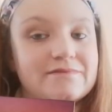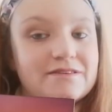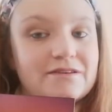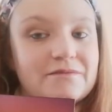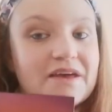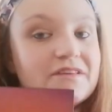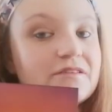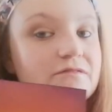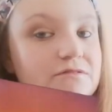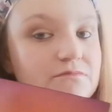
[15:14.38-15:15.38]
So, and you
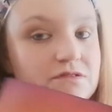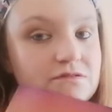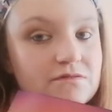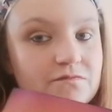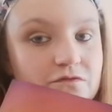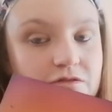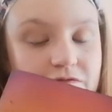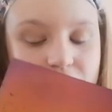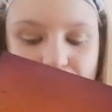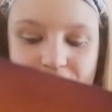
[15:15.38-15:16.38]
can also use them for your
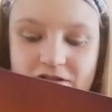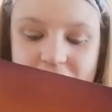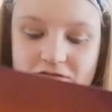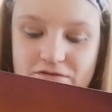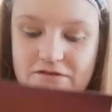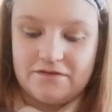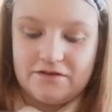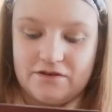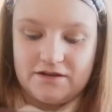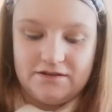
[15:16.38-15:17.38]
foot, which is also
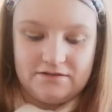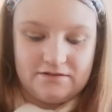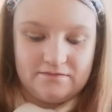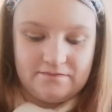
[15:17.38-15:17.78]
very nice.